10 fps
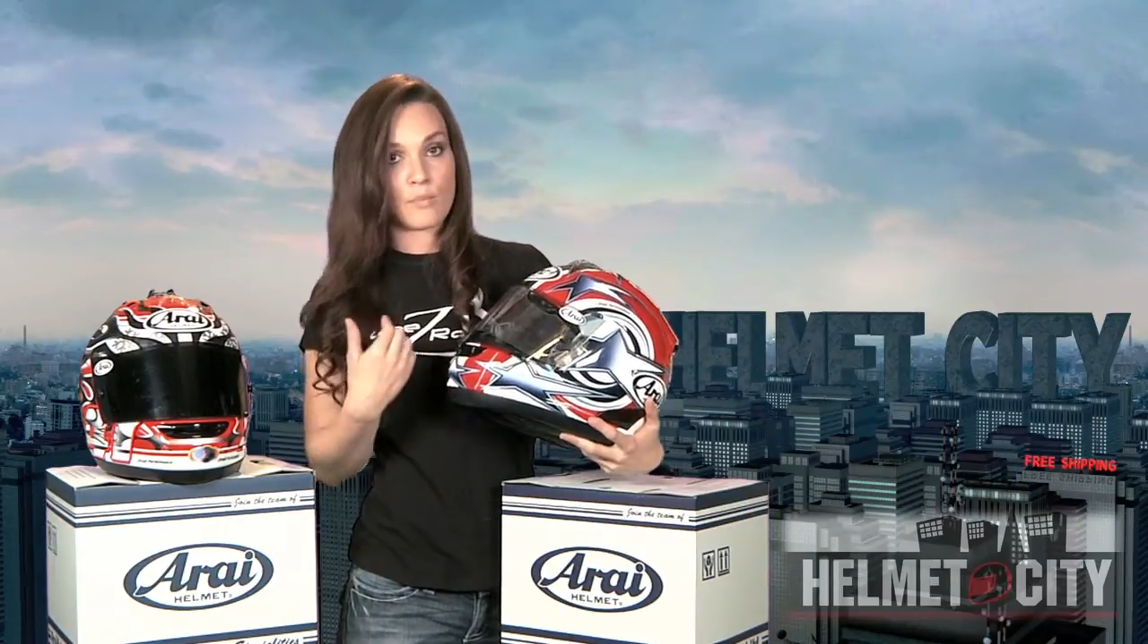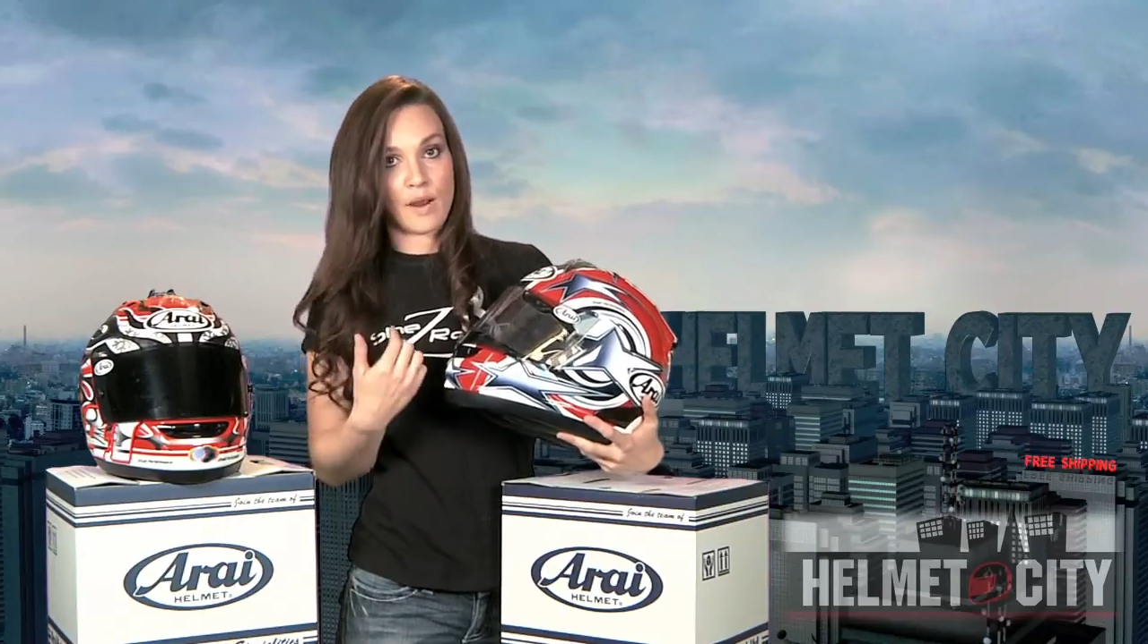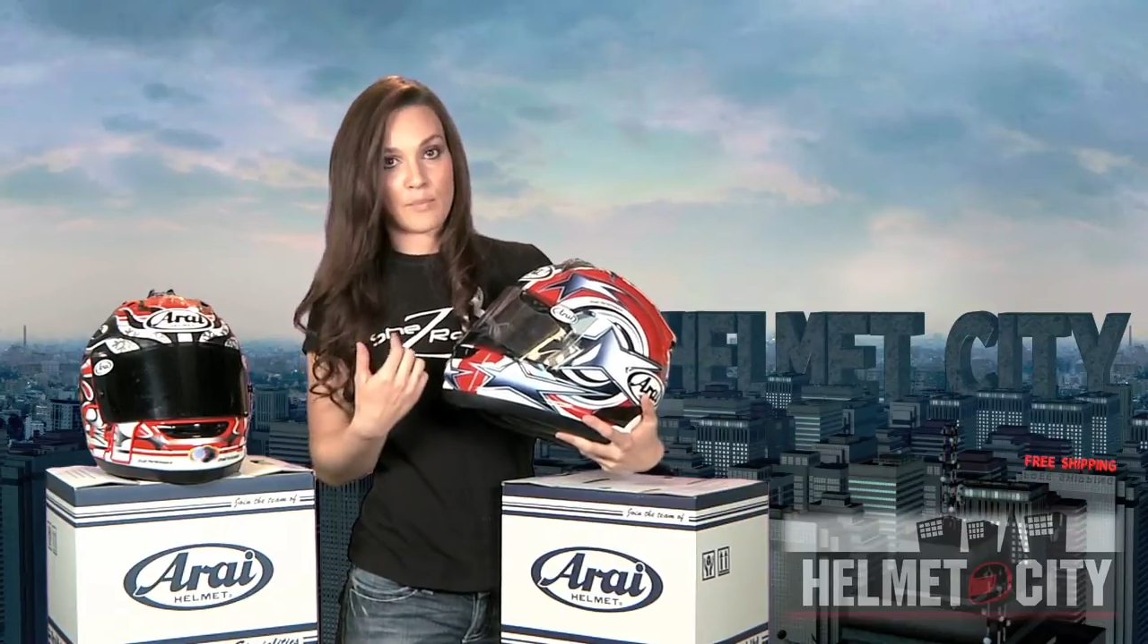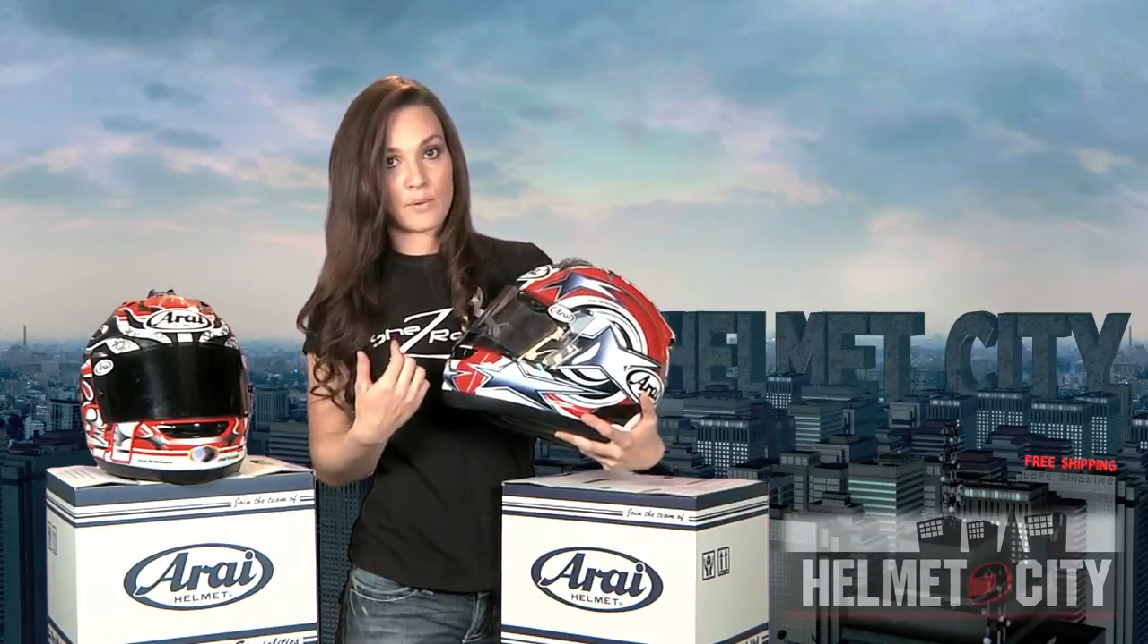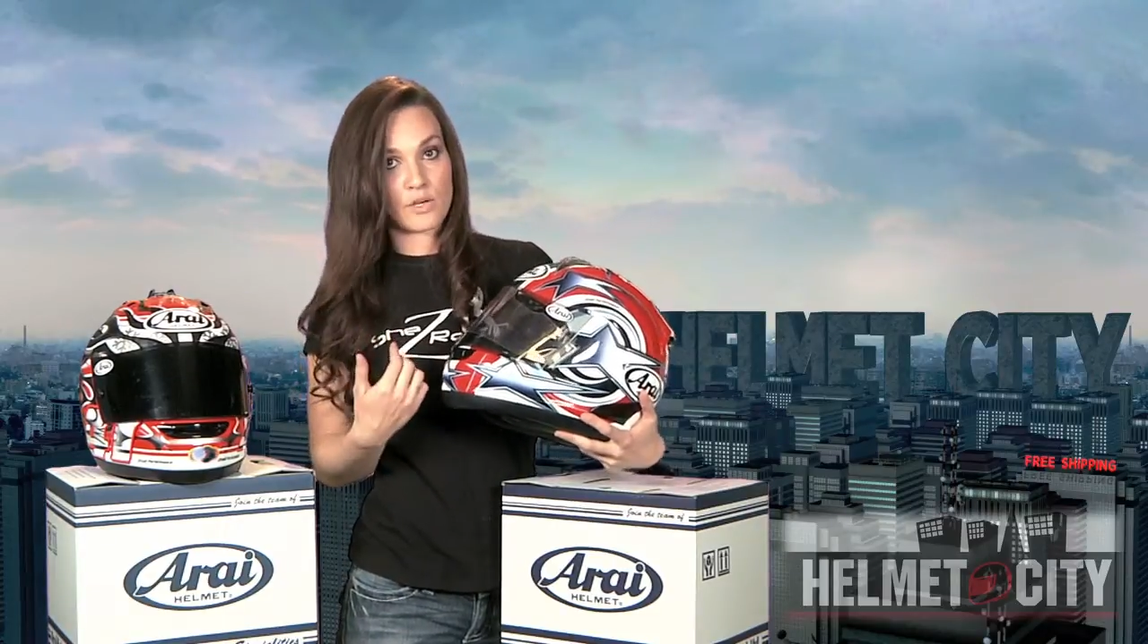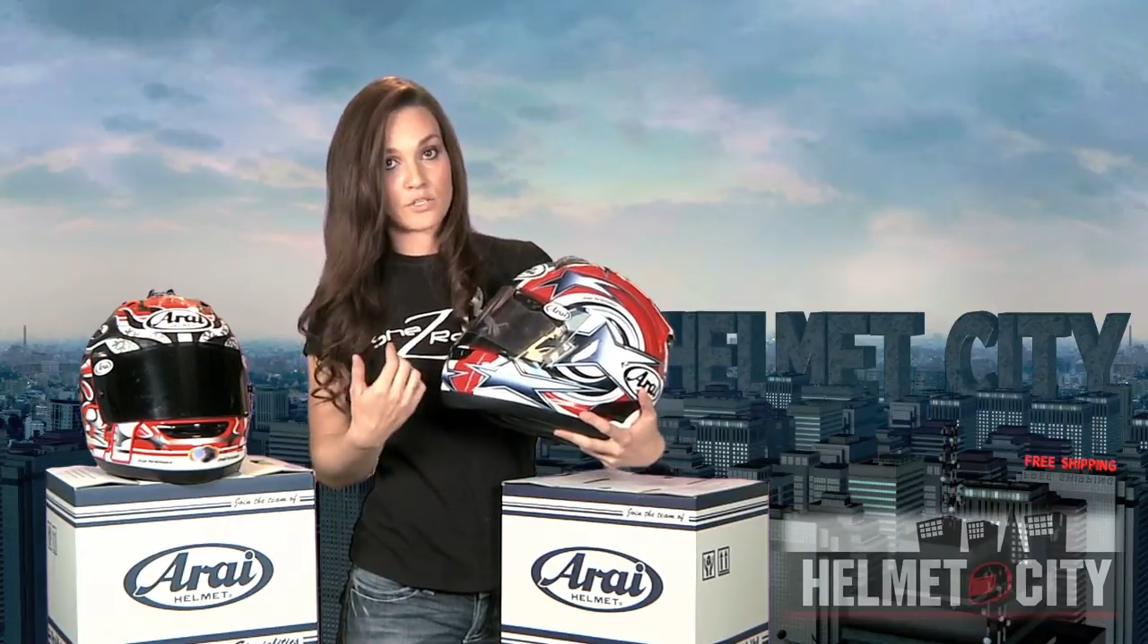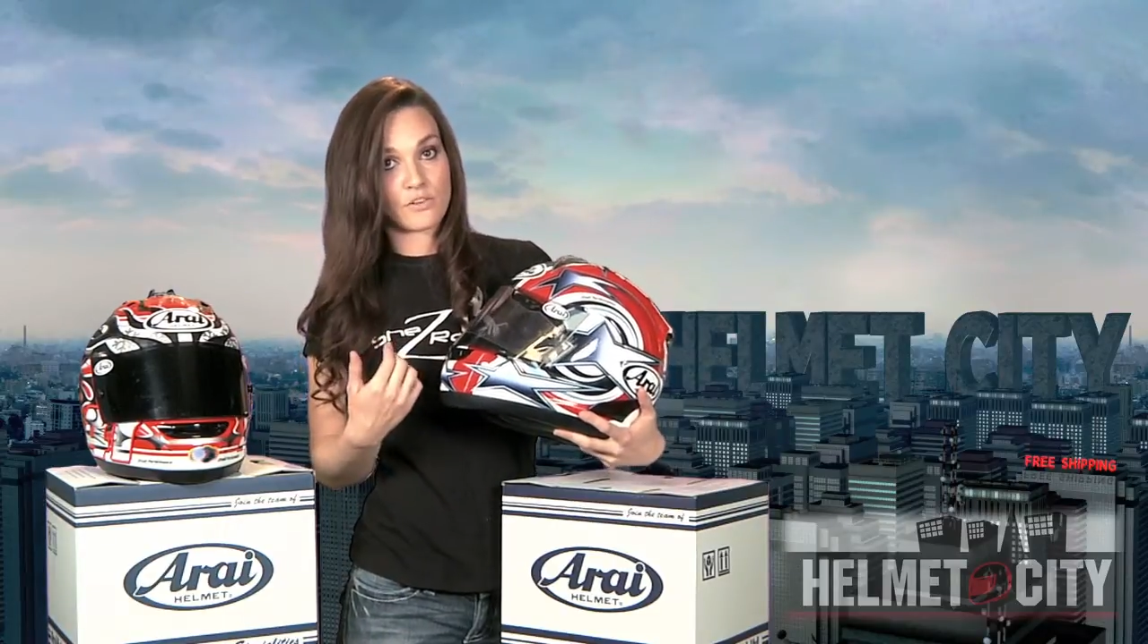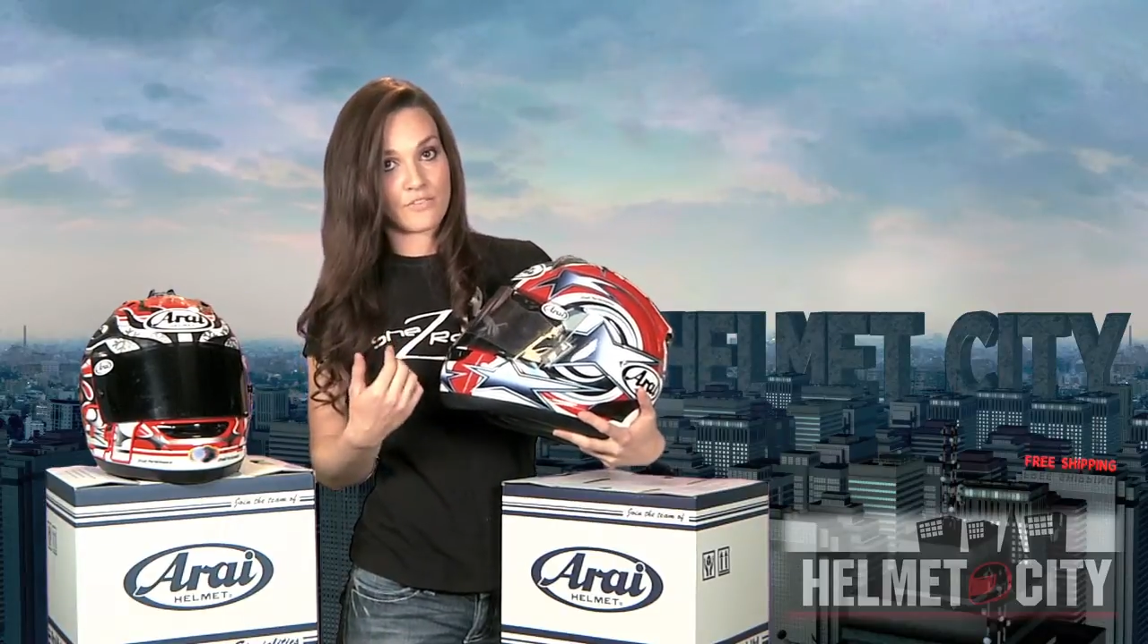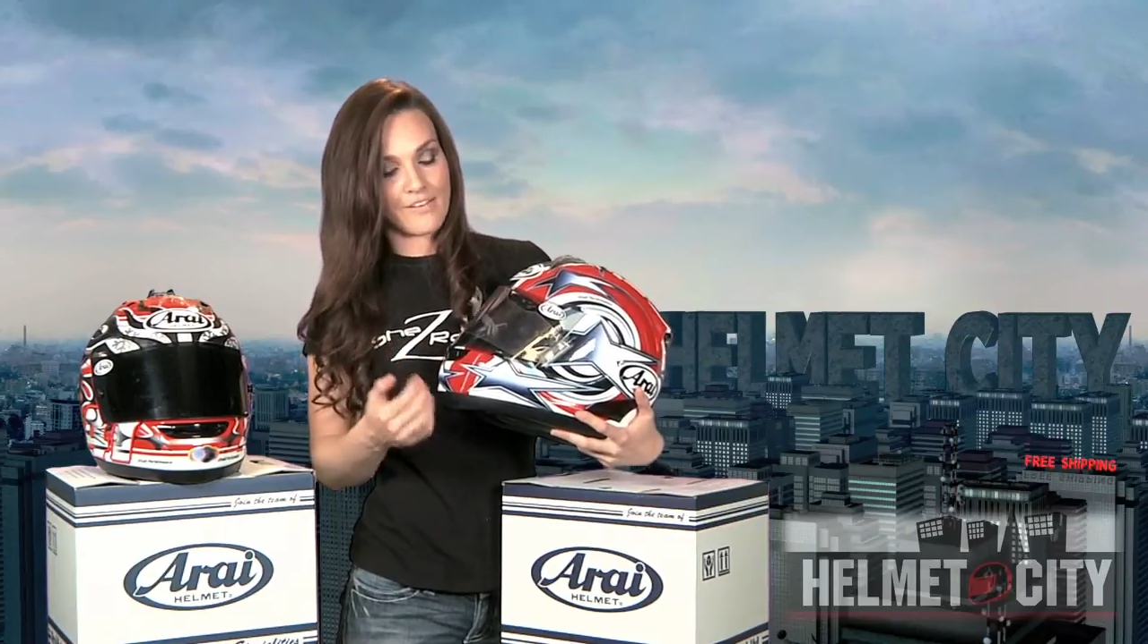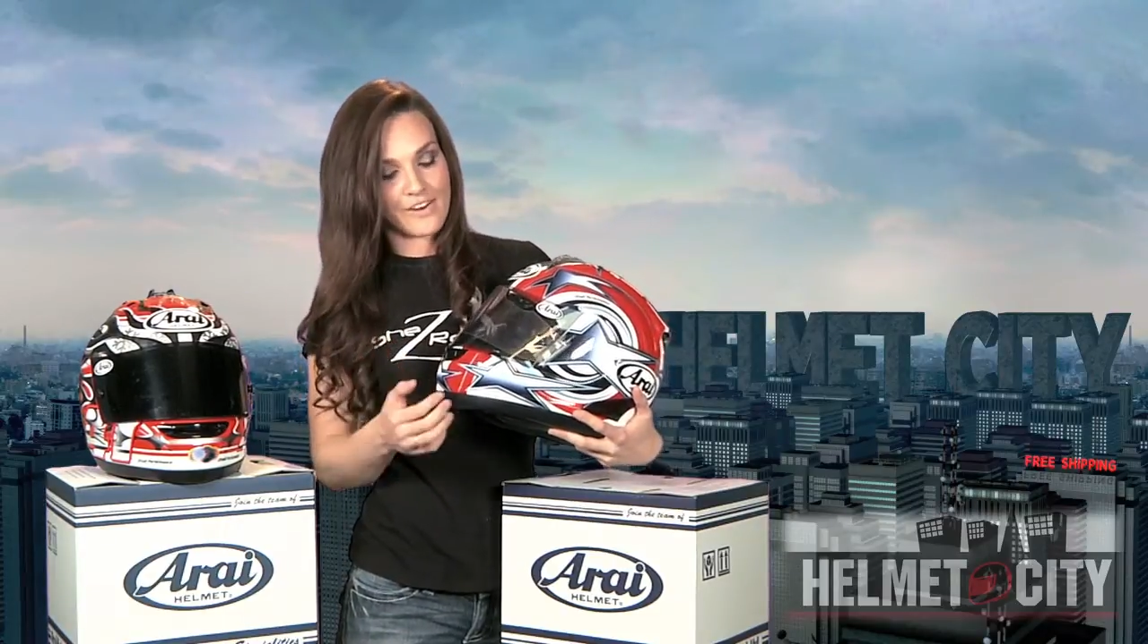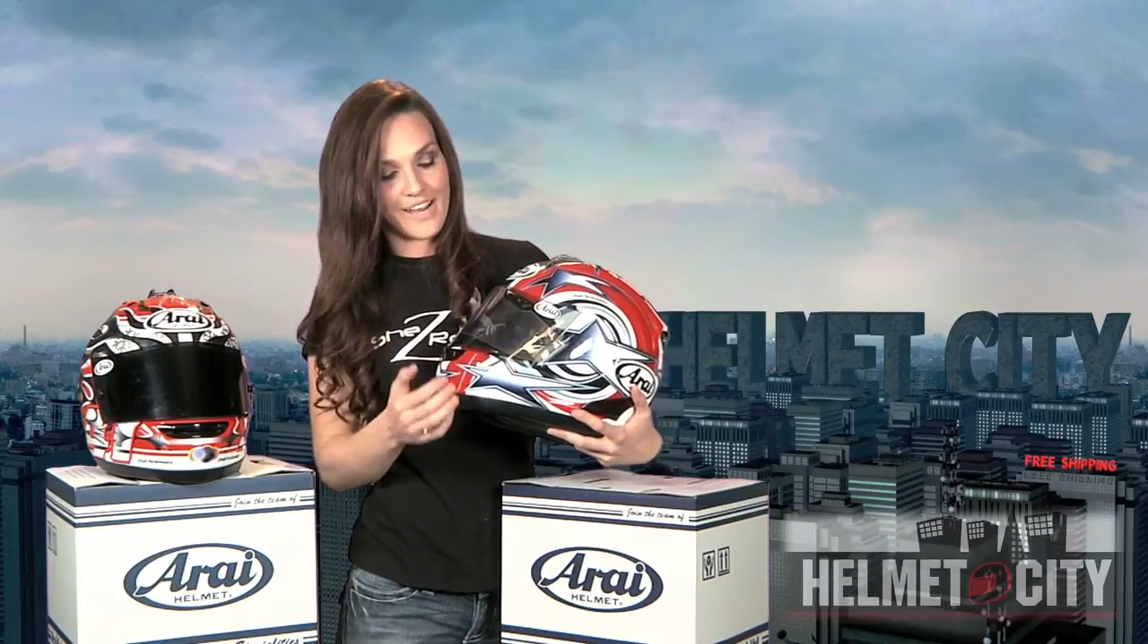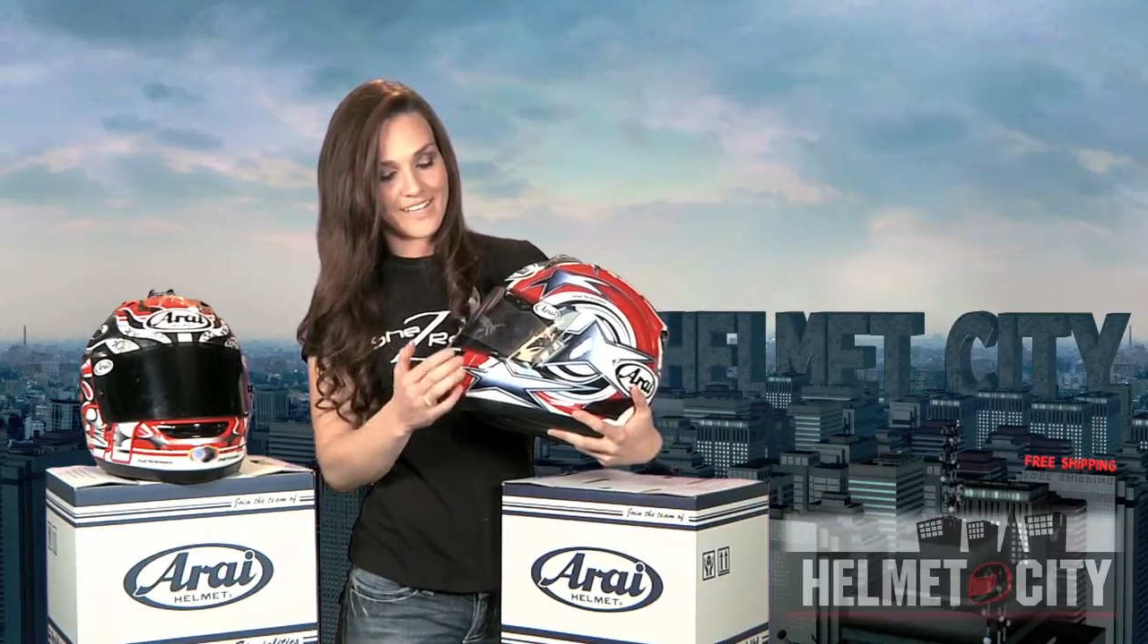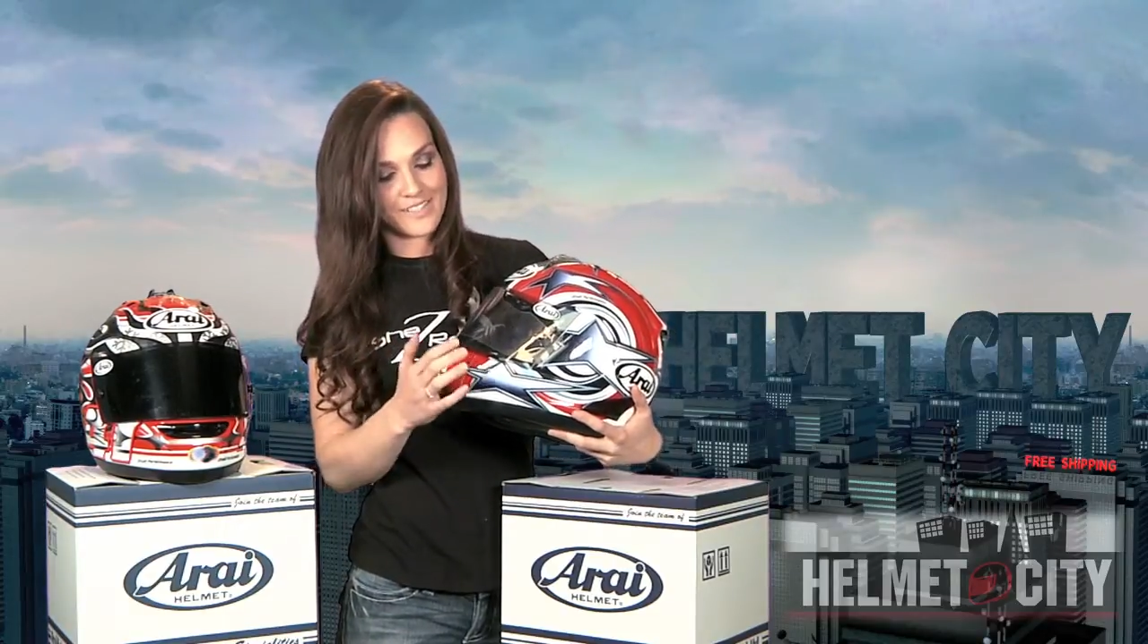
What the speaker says: my personal favorite